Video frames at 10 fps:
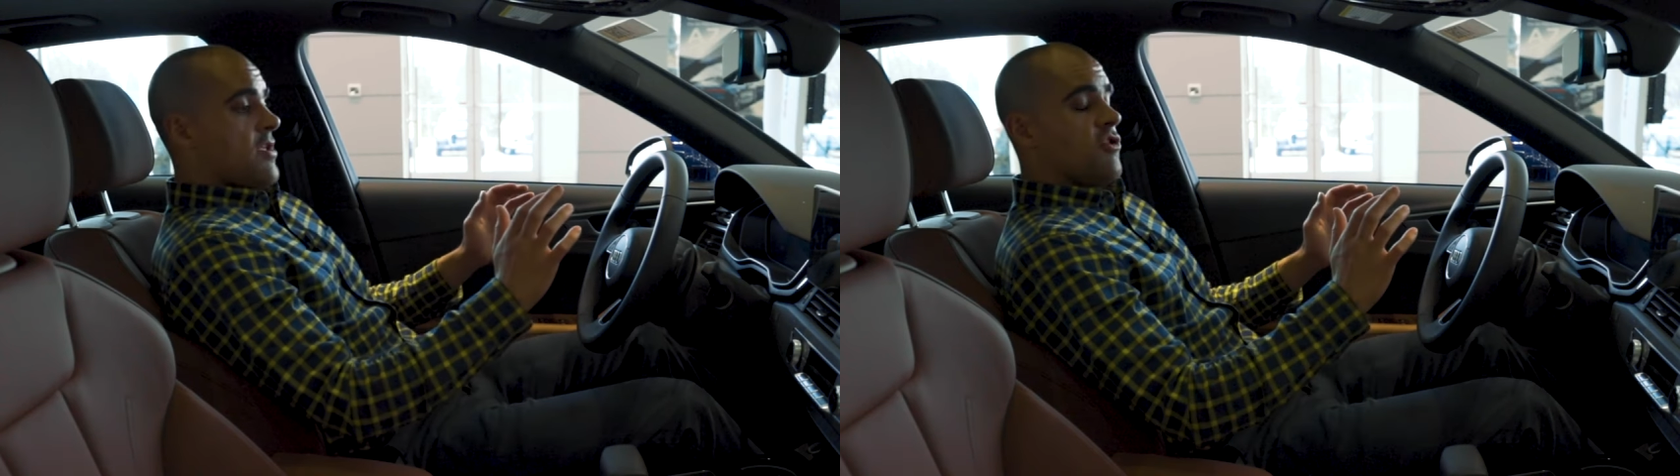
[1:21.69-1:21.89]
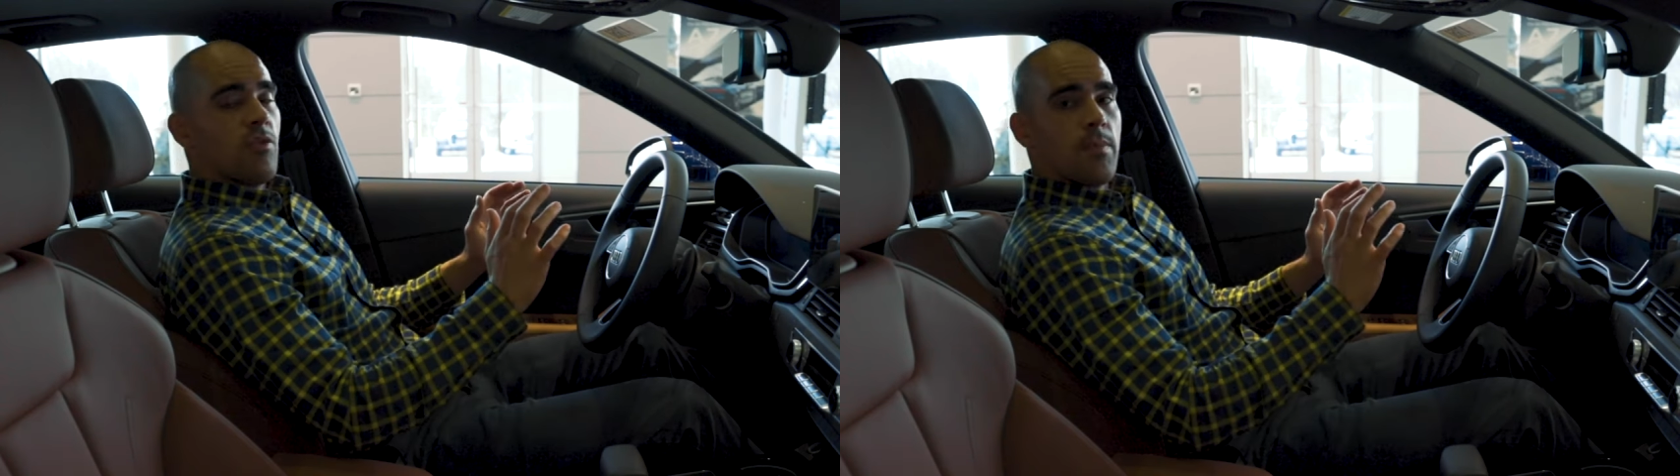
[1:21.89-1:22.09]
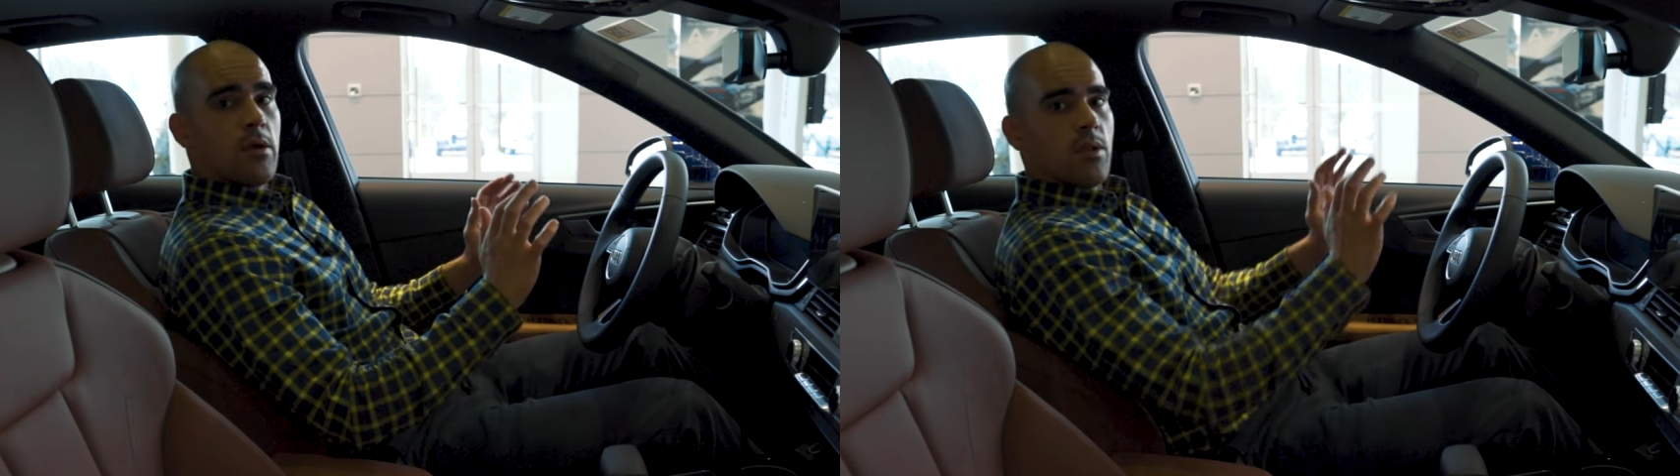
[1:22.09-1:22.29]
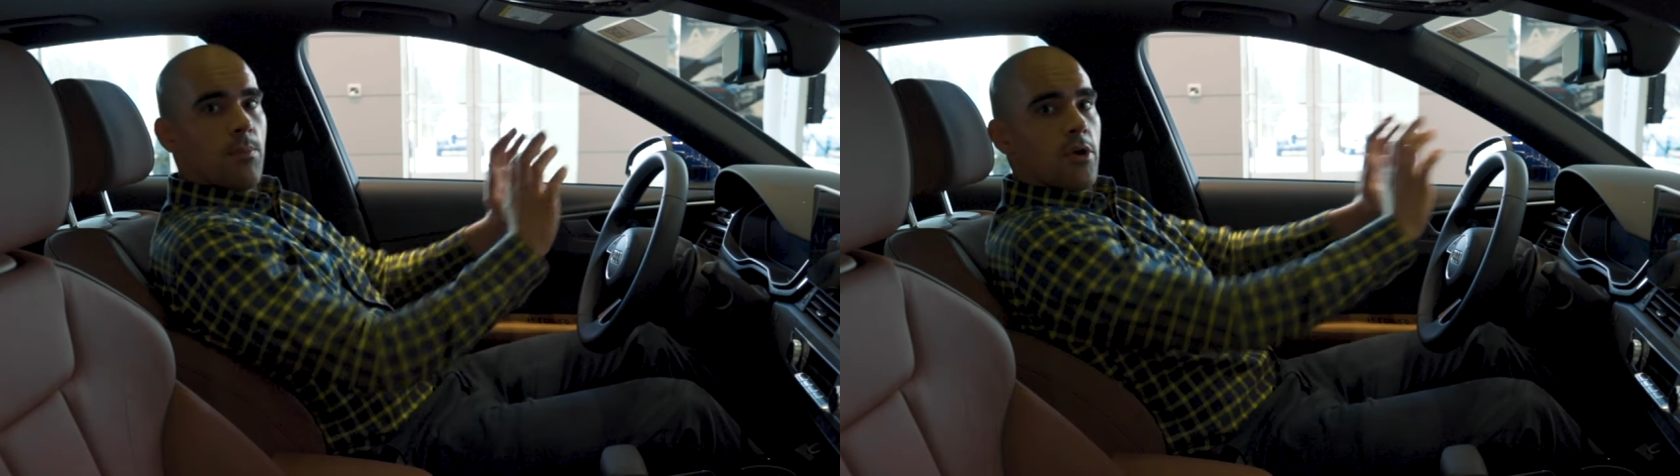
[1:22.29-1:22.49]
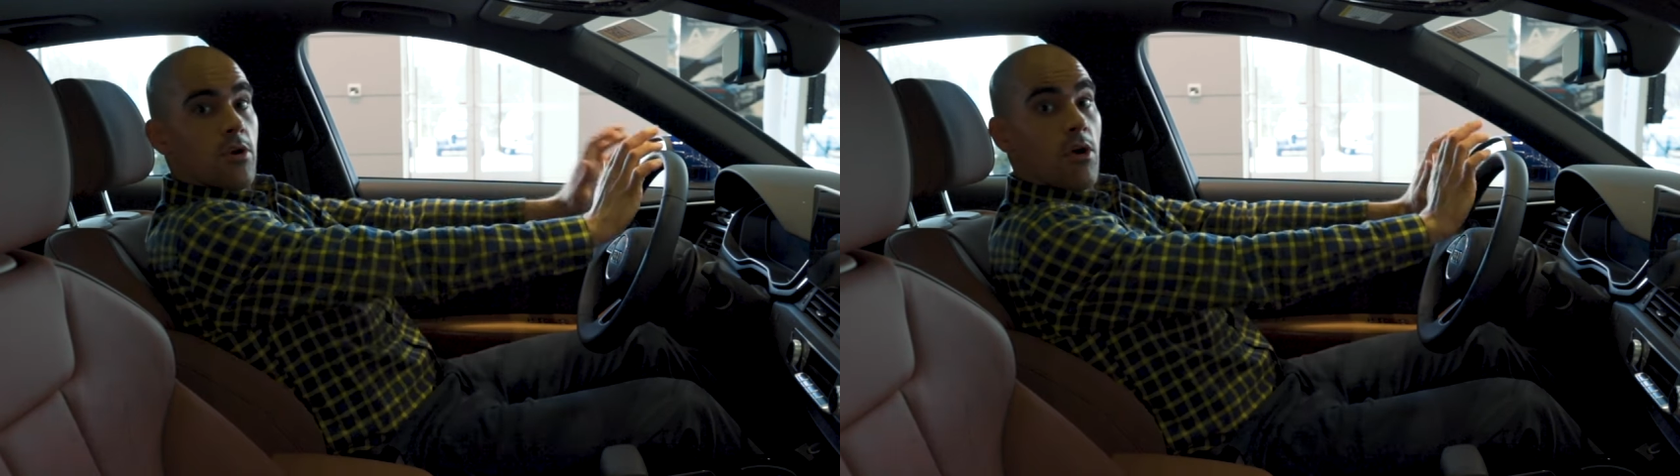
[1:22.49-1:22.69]
you should be able to
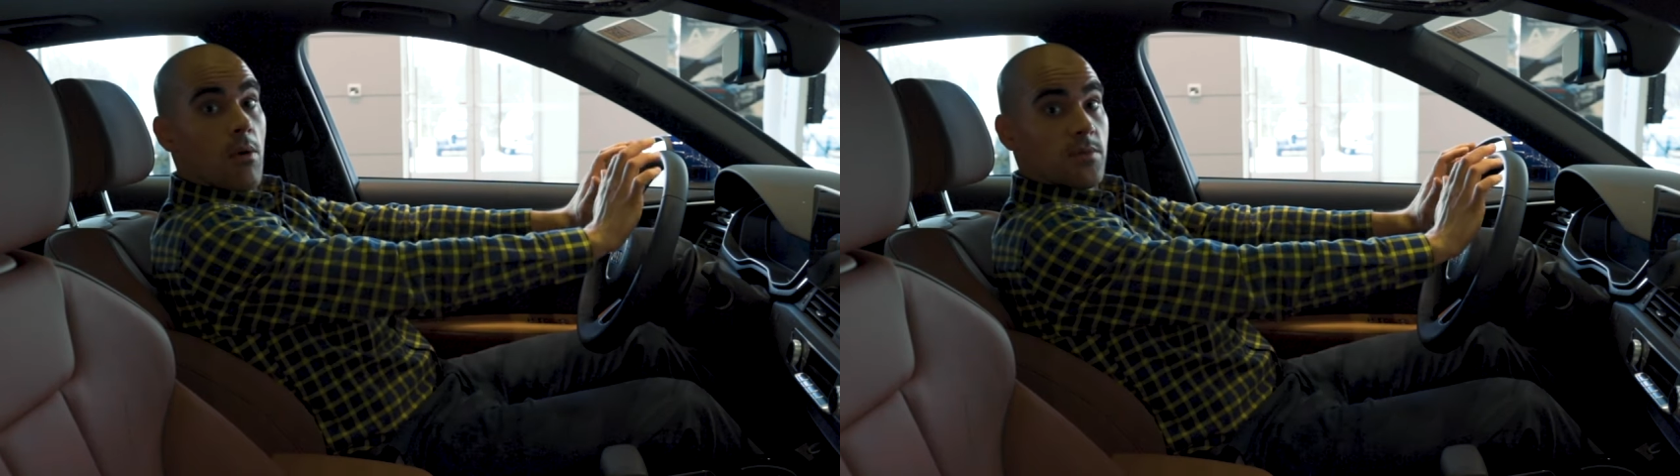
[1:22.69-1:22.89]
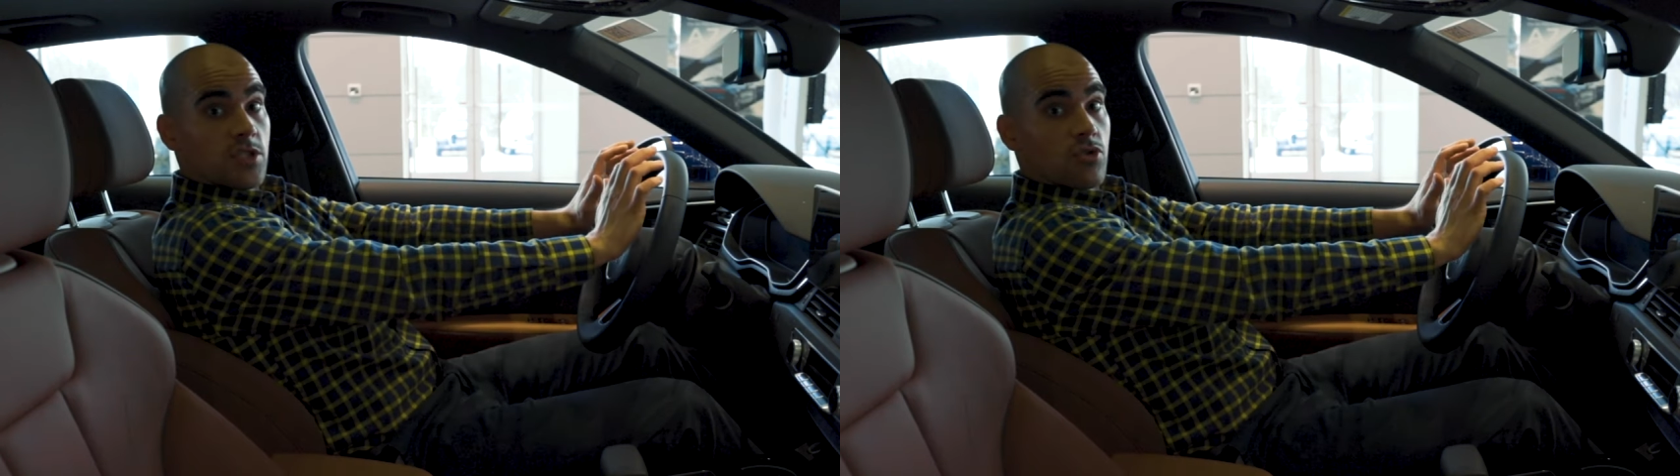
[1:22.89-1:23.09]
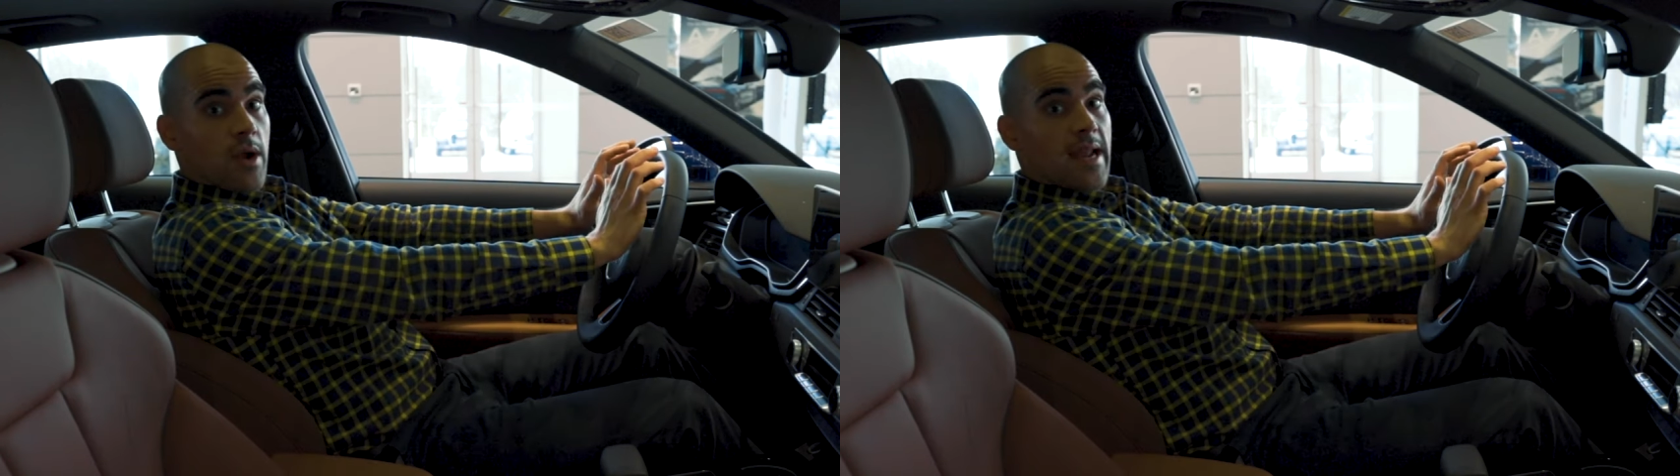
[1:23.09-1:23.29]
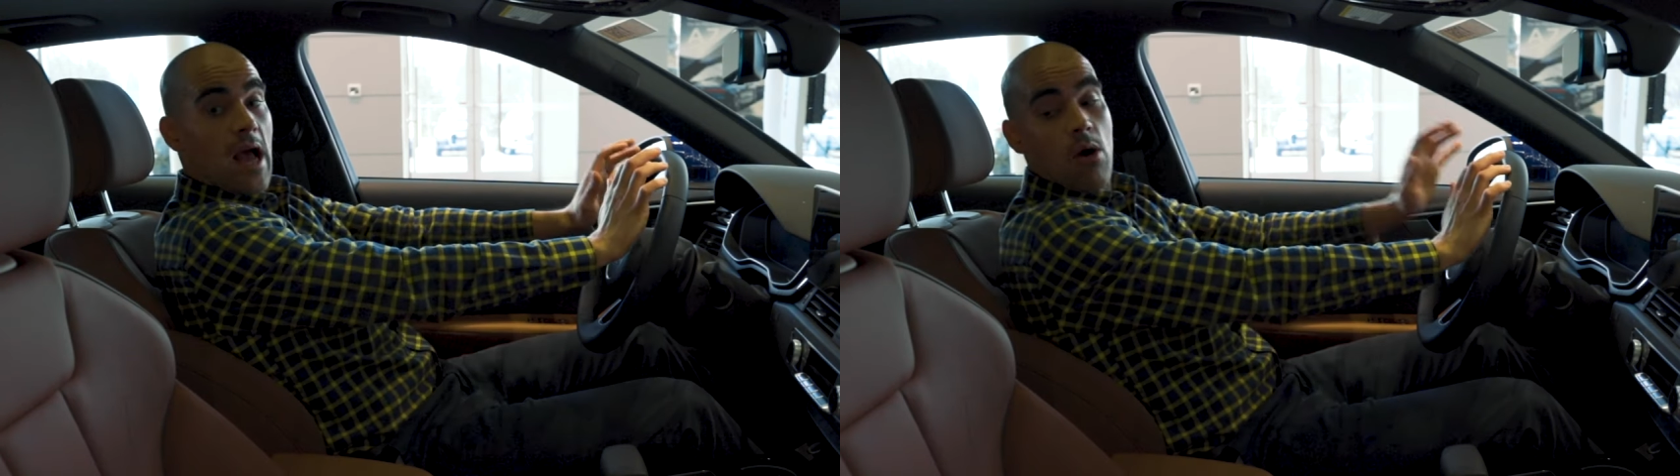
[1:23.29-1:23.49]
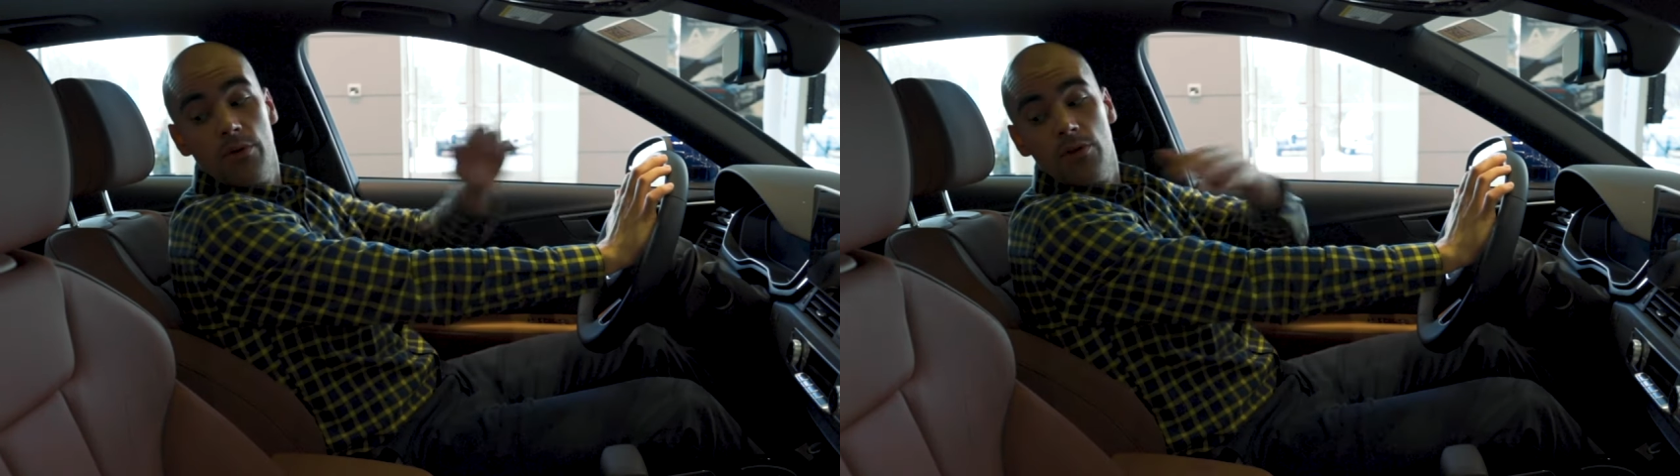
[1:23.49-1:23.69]
put your arms straight out